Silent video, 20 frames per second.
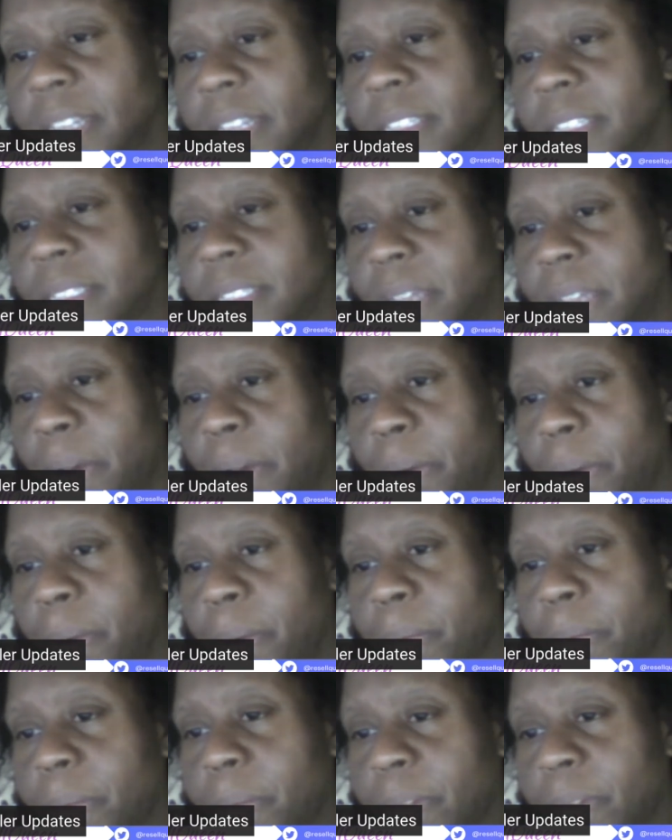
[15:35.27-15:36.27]

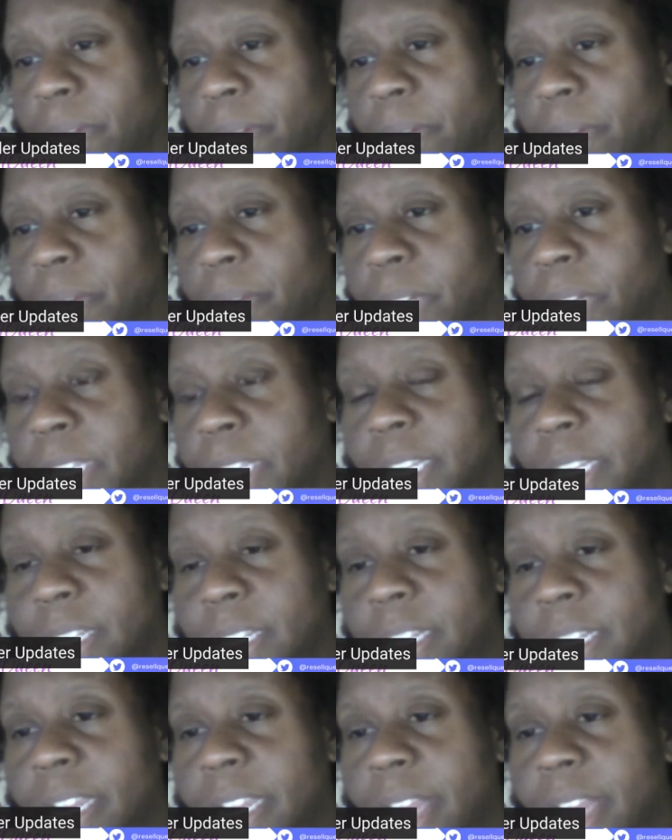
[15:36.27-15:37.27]
So really, you
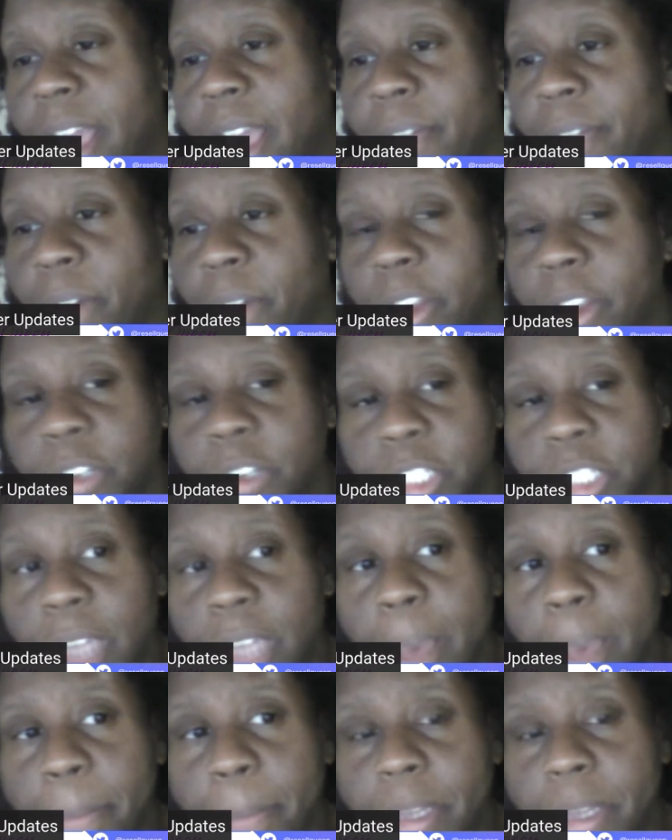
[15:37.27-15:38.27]
need to have all your
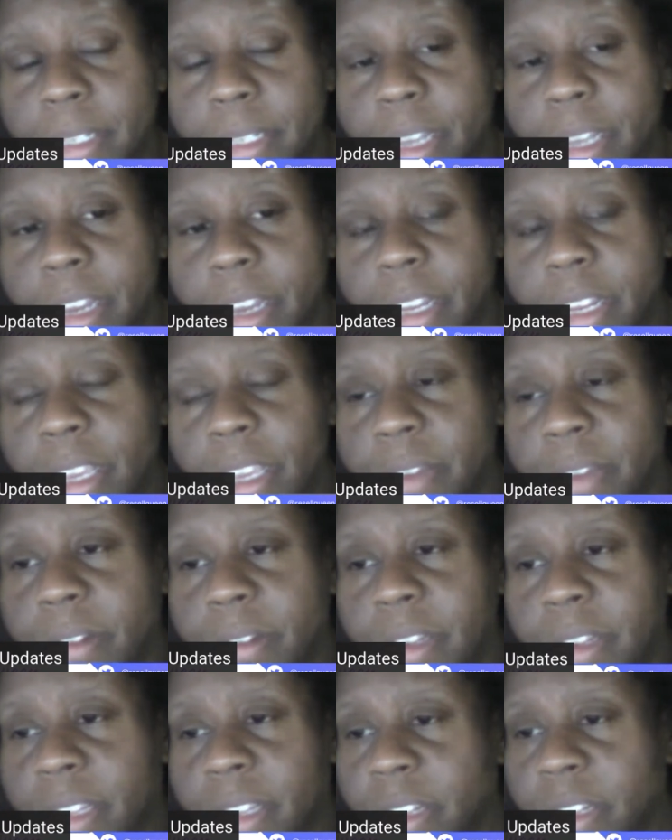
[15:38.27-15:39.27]
shopping done and
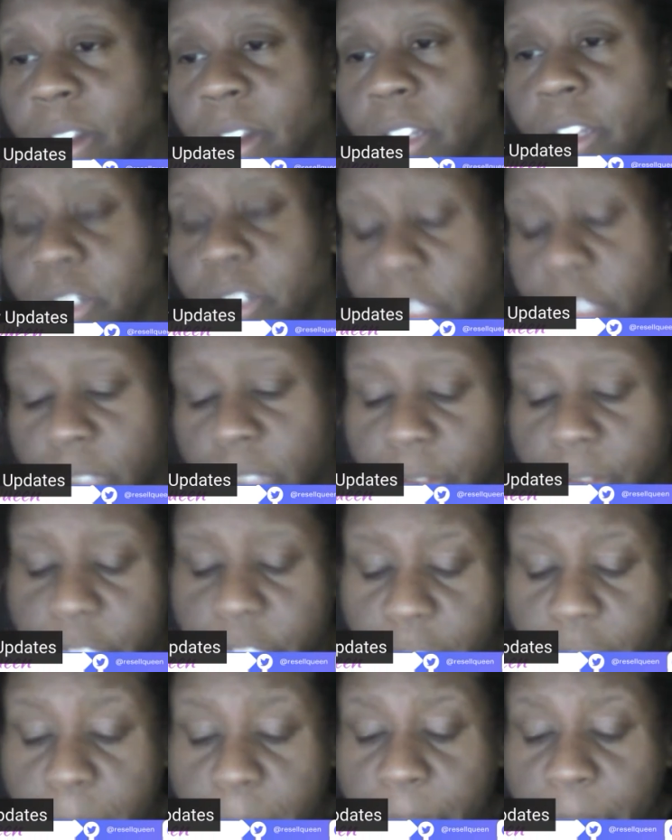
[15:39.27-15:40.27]
get all your stuff
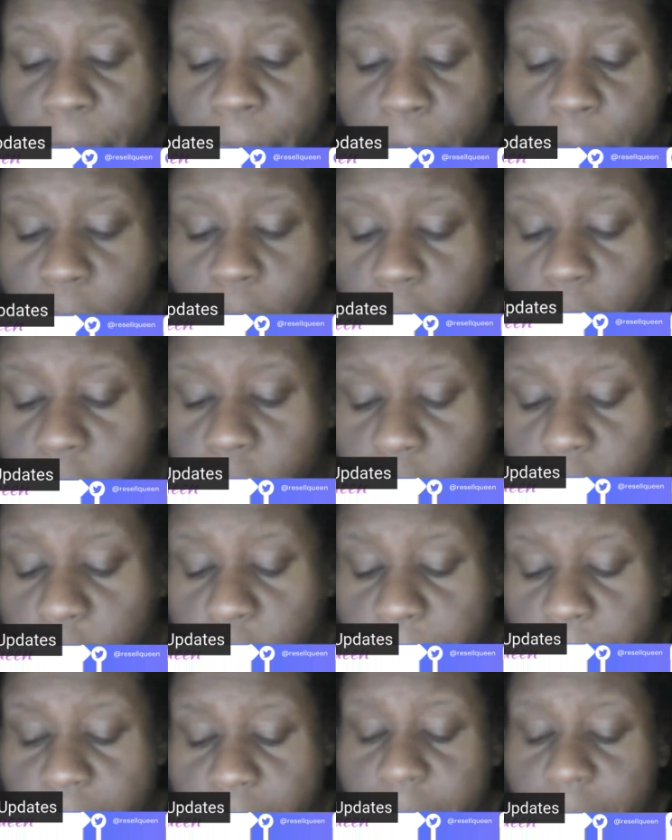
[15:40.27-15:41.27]
shipped if you're going to use
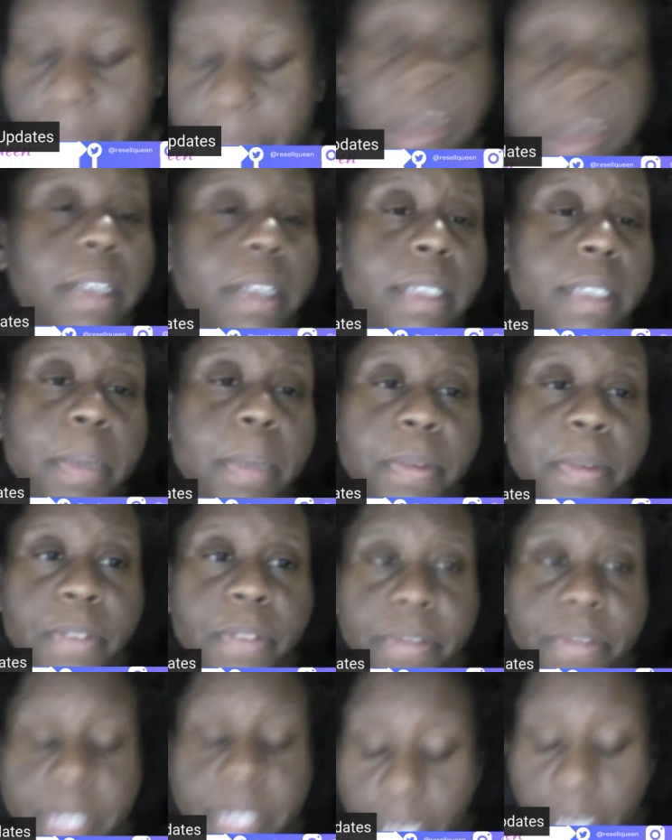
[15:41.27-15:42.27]
UPS by December
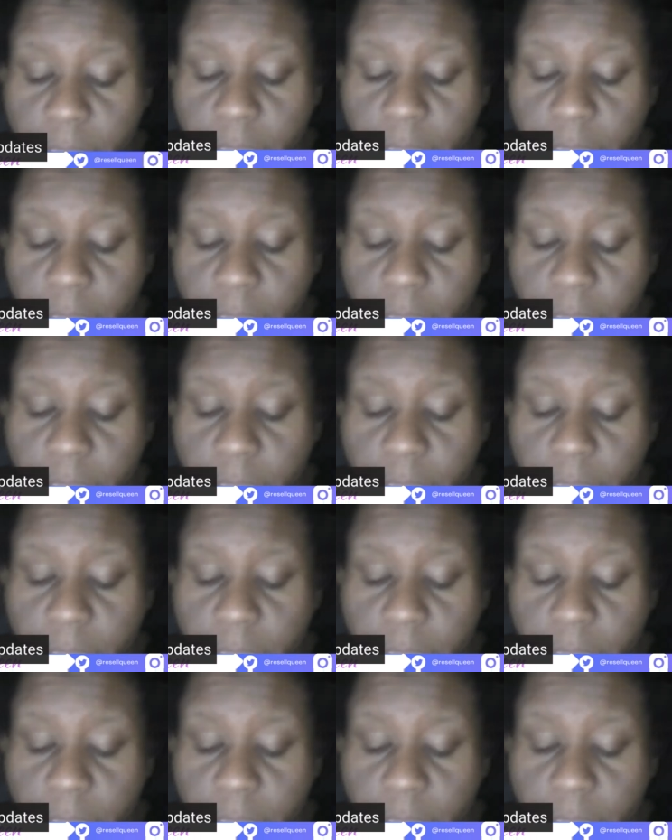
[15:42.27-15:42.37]
15th.